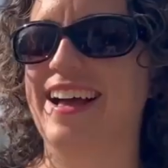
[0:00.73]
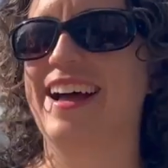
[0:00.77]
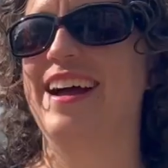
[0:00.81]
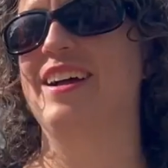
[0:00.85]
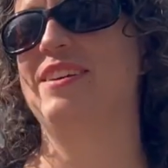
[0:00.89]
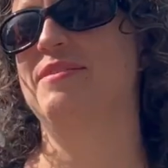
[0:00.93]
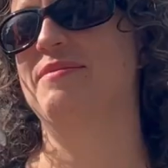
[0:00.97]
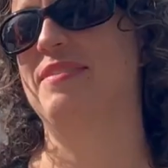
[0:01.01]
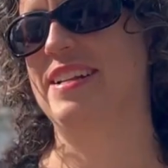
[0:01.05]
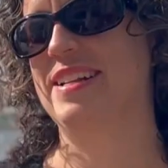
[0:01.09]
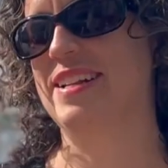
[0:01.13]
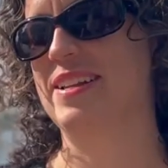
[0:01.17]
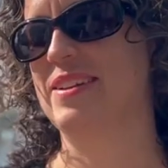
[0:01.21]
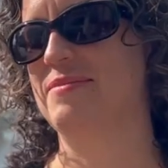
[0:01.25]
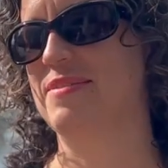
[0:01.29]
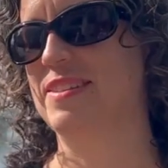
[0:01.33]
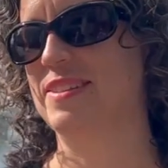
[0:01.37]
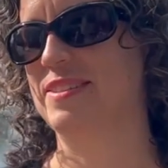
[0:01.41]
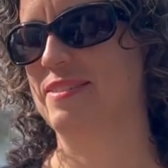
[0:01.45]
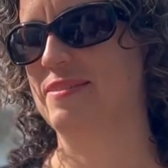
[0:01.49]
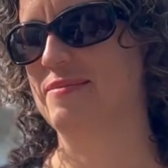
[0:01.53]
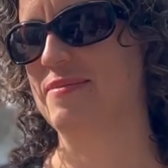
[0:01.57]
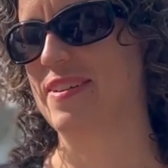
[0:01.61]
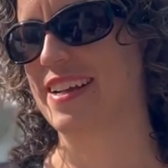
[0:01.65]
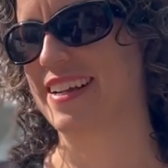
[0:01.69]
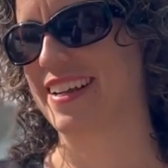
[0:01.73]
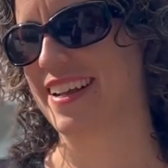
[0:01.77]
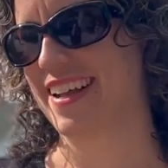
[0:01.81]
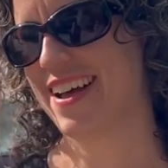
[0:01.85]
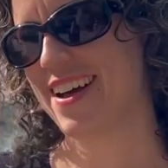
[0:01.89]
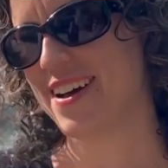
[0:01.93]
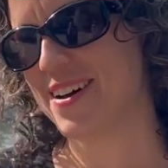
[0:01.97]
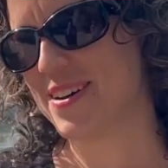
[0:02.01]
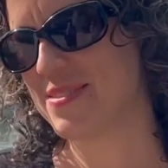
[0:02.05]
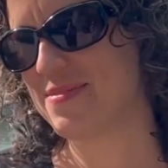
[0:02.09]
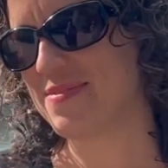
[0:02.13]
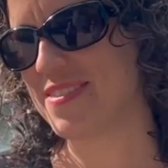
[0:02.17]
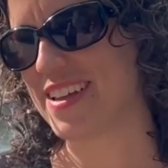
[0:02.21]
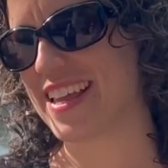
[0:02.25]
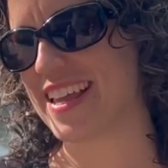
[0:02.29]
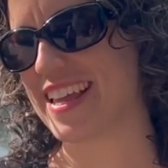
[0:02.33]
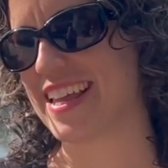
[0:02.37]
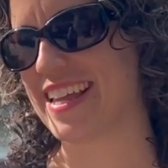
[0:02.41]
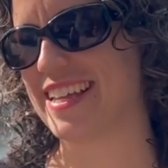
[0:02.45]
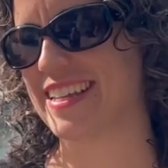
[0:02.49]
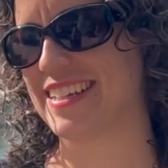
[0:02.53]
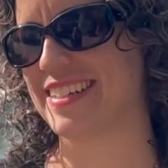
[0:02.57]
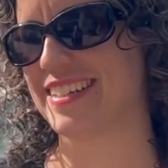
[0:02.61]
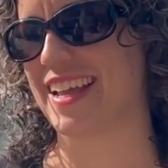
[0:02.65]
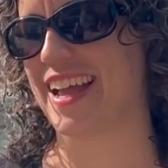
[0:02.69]
Hi, my name is Rebecca Helm,
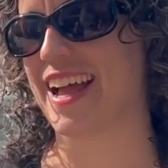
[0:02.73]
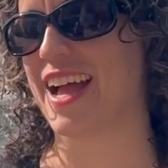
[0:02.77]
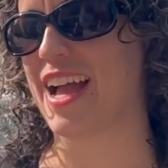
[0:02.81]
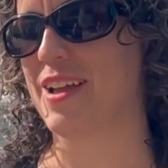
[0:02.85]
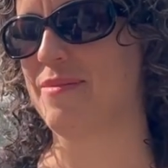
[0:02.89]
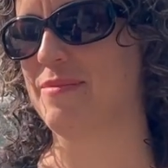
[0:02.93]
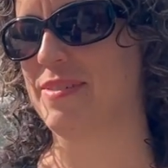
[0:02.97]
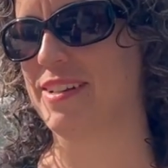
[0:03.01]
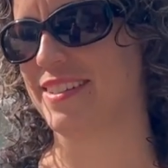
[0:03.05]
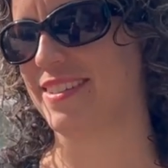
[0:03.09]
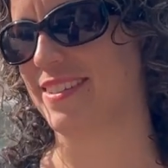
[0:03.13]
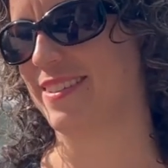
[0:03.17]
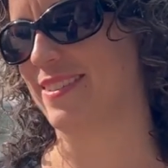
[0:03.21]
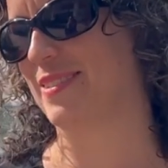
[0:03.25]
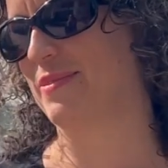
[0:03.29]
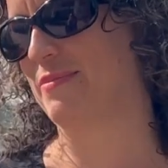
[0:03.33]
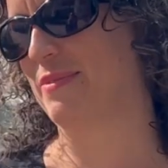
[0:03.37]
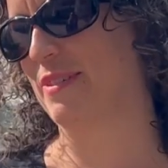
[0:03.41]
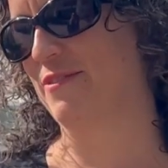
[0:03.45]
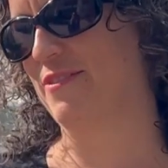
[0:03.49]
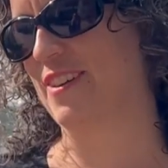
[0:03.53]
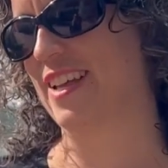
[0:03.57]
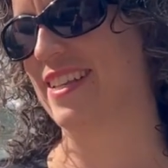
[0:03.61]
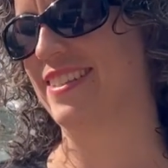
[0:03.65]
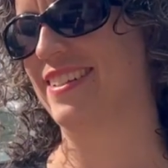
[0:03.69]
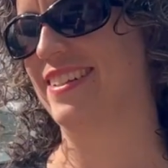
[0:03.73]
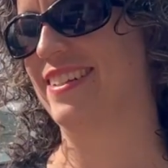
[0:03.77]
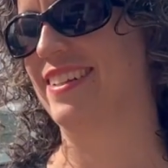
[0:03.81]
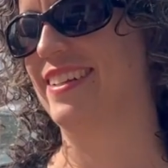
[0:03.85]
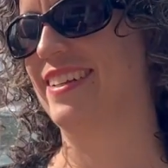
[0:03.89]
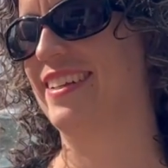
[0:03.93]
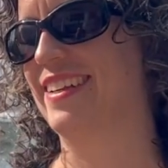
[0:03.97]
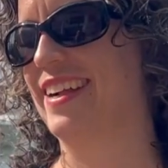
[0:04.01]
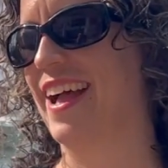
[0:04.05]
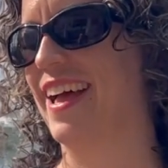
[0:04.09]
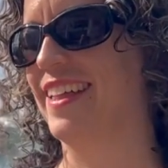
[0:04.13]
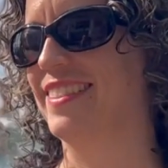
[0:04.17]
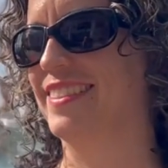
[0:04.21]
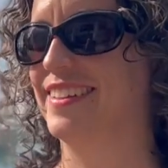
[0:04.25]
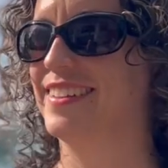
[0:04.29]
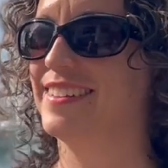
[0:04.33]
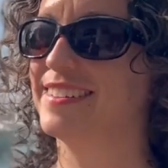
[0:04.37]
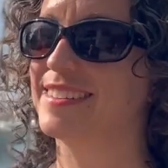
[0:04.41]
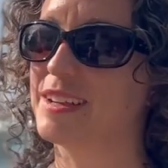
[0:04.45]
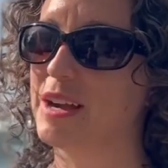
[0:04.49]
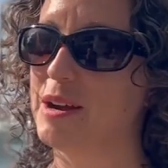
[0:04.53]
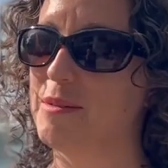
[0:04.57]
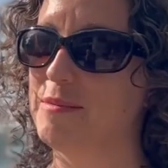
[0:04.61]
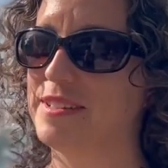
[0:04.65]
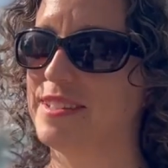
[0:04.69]
and I'm an assistant professor at the Earth
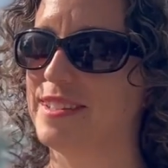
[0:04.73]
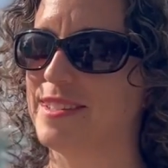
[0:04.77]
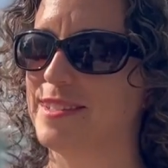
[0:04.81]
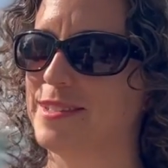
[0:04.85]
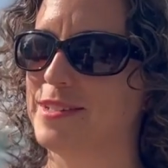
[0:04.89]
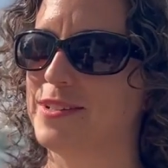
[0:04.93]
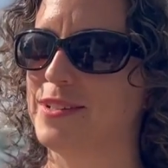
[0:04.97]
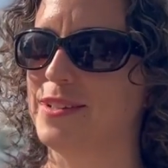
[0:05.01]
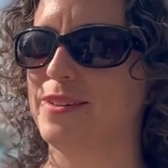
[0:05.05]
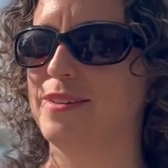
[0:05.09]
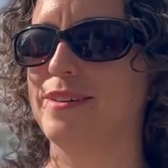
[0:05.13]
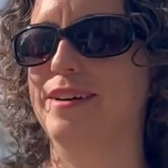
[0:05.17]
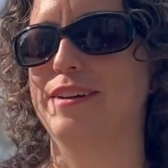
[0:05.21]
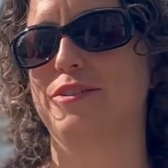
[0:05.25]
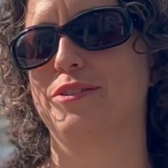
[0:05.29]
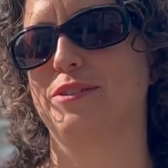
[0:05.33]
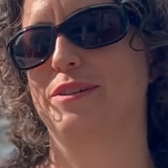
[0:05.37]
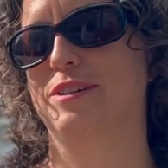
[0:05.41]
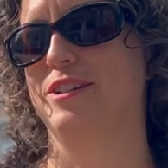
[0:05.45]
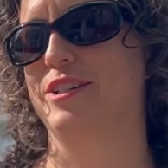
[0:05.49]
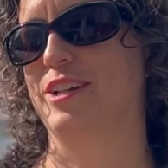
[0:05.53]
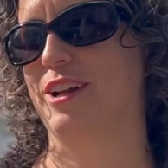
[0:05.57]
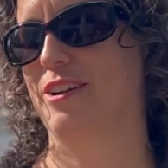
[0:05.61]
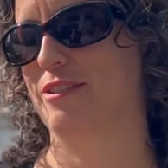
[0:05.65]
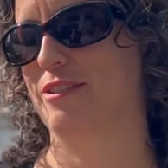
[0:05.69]
Commons Institute at Georgetown